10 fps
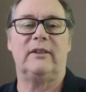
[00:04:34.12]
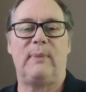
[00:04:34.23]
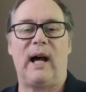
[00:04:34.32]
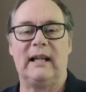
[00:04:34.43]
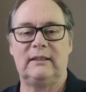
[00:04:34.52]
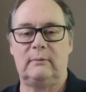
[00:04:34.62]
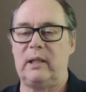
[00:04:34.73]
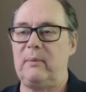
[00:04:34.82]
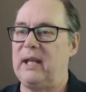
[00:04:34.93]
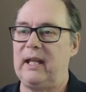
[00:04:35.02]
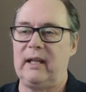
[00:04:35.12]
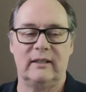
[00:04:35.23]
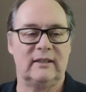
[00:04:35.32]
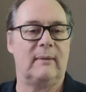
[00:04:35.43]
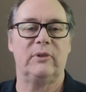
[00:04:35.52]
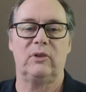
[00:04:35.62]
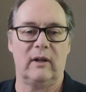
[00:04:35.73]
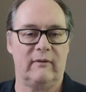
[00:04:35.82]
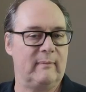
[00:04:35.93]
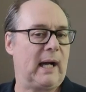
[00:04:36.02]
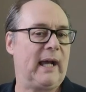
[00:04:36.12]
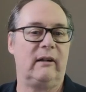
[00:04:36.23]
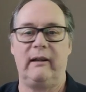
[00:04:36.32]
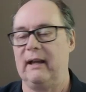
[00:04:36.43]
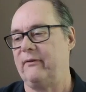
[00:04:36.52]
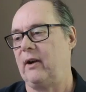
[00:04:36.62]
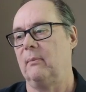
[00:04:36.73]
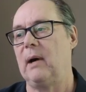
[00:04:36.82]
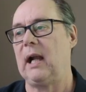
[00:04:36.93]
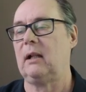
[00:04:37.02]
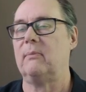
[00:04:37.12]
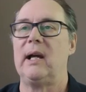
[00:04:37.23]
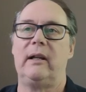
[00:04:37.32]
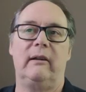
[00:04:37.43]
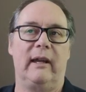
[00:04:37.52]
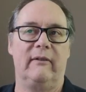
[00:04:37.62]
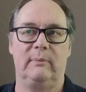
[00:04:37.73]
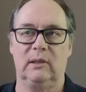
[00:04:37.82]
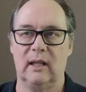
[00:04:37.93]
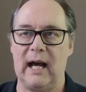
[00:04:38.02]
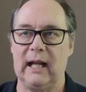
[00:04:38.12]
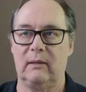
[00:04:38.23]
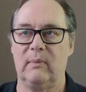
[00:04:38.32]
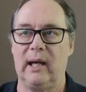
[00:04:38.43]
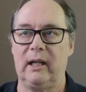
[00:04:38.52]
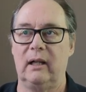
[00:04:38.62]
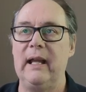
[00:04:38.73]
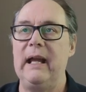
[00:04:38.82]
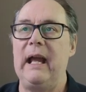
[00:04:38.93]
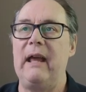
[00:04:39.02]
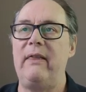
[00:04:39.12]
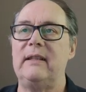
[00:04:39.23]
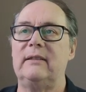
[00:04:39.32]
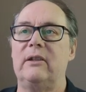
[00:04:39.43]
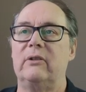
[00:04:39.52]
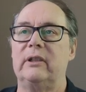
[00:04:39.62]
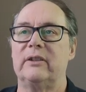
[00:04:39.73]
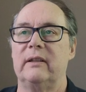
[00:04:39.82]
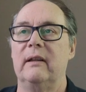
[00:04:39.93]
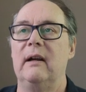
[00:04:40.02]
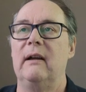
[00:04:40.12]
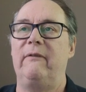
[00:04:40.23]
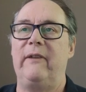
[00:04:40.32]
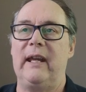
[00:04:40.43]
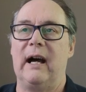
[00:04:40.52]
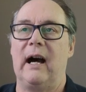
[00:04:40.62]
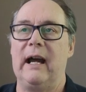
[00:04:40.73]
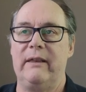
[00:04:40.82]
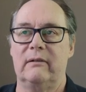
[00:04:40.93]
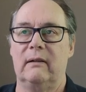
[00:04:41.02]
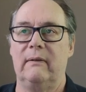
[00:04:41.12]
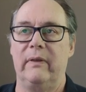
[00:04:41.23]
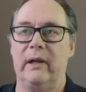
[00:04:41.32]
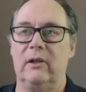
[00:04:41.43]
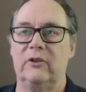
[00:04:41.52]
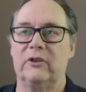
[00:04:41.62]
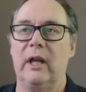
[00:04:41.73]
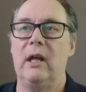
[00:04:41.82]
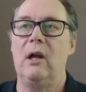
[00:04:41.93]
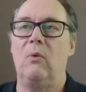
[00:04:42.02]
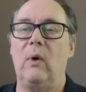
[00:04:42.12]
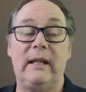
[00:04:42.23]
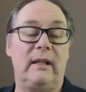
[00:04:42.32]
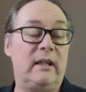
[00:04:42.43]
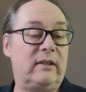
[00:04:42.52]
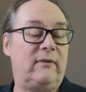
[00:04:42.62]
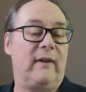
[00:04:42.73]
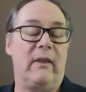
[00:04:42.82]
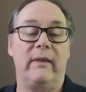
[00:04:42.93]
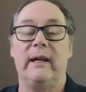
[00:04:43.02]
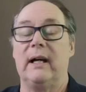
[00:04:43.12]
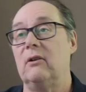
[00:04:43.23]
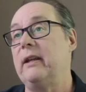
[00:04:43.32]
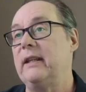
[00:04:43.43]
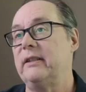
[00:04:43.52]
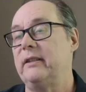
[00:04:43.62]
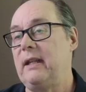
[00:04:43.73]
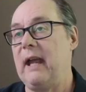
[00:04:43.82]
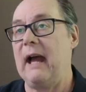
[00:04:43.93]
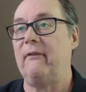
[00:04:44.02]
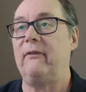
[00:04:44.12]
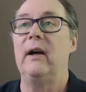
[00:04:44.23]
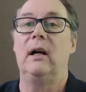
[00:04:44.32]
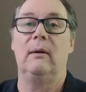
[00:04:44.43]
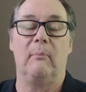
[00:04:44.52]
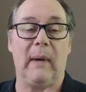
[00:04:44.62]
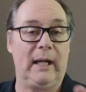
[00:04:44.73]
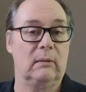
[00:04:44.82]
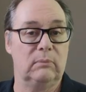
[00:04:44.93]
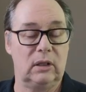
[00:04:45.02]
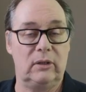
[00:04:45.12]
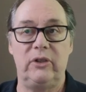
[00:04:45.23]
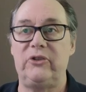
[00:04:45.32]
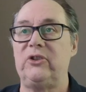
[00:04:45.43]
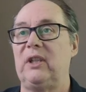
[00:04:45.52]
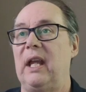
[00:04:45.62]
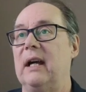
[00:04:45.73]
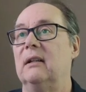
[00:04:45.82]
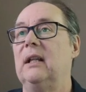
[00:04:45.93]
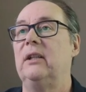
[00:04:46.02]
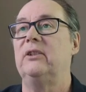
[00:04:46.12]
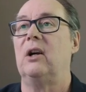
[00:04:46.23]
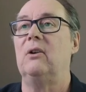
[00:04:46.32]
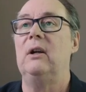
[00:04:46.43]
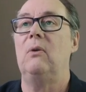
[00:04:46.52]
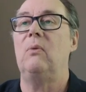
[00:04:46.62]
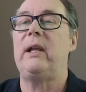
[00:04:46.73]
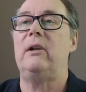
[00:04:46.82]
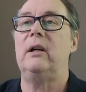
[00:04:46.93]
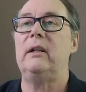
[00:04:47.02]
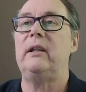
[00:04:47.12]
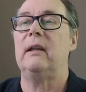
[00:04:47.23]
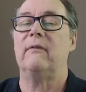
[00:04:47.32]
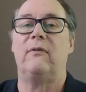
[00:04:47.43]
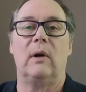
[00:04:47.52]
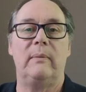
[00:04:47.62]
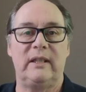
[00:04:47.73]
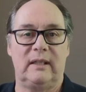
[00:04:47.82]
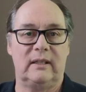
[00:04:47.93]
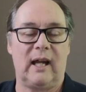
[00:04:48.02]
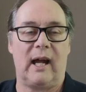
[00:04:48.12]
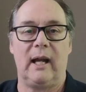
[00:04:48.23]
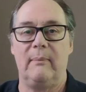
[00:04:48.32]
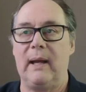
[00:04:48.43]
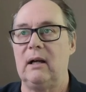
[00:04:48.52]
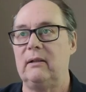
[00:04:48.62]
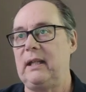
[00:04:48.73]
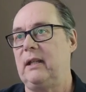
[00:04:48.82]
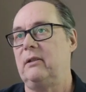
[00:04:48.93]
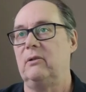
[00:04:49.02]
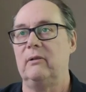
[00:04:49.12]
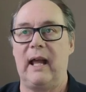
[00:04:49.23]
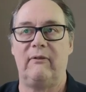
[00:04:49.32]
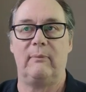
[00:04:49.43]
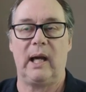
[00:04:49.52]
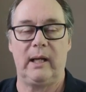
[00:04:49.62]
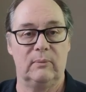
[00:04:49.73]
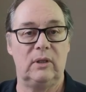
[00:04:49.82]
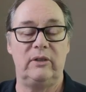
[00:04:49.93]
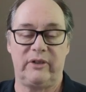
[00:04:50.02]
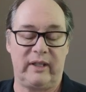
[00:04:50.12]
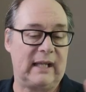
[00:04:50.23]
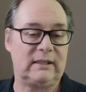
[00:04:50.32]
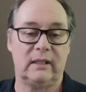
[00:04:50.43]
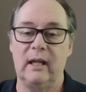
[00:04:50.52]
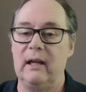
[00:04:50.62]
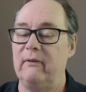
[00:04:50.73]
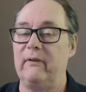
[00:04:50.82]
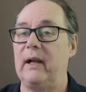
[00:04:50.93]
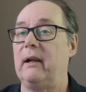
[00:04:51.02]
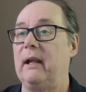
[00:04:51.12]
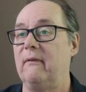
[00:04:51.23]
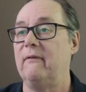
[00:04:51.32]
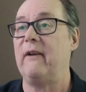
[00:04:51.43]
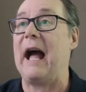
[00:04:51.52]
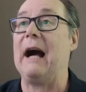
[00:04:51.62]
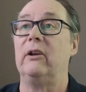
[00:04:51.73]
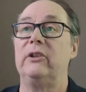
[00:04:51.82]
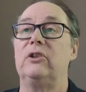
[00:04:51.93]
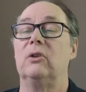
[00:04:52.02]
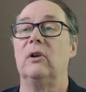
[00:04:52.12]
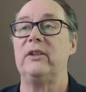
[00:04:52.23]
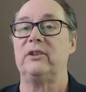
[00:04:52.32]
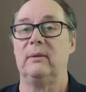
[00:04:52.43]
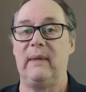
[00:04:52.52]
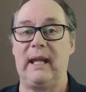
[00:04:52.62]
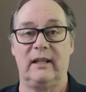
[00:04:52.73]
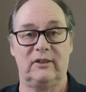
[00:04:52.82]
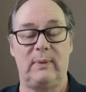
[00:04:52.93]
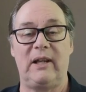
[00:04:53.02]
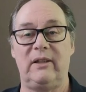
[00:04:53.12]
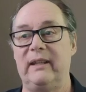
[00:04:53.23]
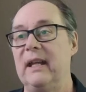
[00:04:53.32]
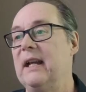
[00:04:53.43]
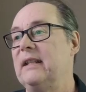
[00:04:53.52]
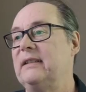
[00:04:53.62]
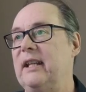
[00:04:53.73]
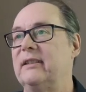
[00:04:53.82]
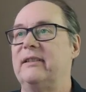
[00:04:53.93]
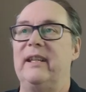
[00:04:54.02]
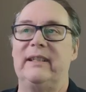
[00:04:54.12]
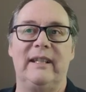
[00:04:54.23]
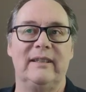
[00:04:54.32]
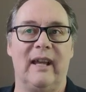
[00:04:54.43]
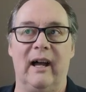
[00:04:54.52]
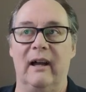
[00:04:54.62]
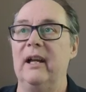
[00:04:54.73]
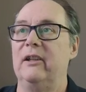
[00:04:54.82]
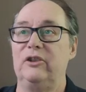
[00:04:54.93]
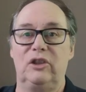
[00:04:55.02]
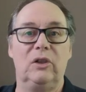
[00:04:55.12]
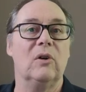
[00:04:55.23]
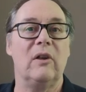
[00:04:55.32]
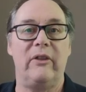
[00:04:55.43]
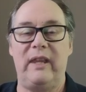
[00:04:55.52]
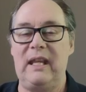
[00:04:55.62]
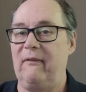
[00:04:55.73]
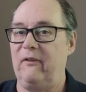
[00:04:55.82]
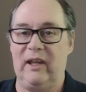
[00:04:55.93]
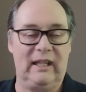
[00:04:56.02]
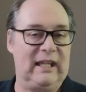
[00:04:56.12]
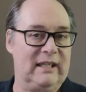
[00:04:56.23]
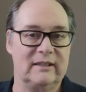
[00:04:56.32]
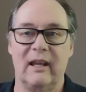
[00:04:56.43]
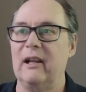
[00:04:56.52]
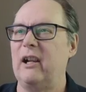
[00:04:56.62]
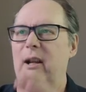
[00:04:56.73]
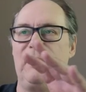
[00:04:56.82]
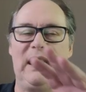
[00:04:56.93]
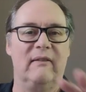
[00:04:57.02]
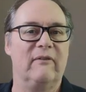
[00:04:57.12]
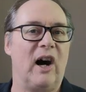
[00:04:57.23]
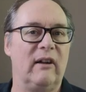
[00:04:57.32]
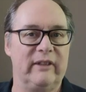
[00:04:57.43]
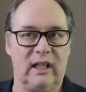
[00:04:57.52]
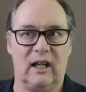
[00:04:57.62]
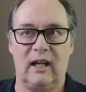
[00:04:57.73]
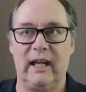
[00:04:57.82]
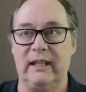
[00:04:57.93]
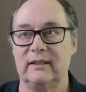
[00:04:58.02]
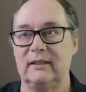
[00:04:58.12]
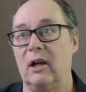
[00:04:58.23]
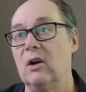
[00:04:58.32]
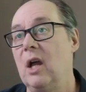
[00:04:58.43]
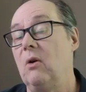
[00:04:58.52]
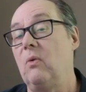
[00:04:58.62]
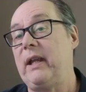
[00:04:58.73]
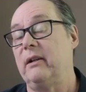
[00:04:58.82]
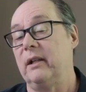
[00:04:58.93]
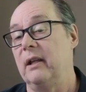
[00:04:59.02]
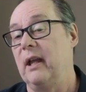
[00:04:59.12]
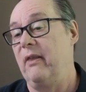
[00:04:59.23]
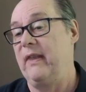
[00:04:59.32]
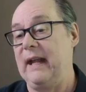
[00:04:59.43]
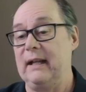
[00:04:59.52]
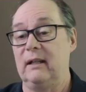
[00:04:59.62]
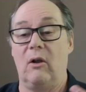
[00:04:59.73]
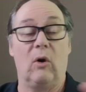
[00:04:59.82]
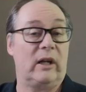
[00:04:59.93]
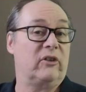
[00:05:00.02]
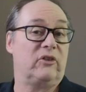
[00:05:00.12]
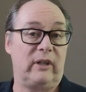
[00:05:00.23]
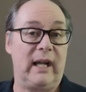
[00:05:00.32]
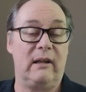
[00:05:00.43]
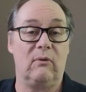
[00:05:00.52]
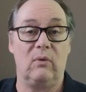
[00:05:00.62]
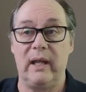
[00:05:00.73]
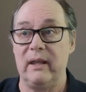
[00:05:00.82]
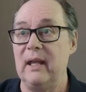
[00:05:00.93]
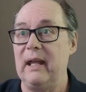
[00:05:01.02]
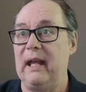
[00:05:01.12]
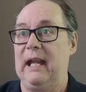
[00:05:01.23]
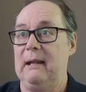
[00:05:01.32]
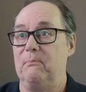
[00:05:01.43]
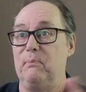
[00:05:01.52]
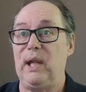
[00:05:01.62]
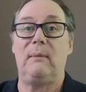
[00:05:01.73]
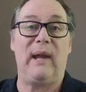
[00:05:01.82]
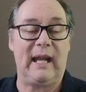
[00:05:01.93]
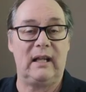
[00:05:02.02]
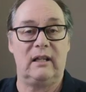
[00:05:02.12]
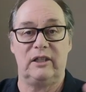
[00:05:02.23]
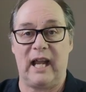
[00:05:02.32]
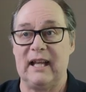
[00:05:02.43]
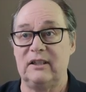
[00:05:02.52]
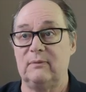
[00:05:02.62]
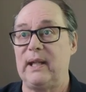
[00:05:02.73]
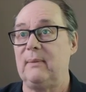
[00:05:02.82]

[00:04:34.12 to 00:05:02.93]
possibly being in some sort of minor, F harmonic minor, F melodic minor, and this note doesn't fit either of those. What it does fit, though, is the F minor blues scale. So we could conform this entire melody into an F minor blues, and that's a very valid choice to make, especially since this is a jewel thief and he's going to be involved in a heist. So we could then orchestrate it with a big band, a jazz big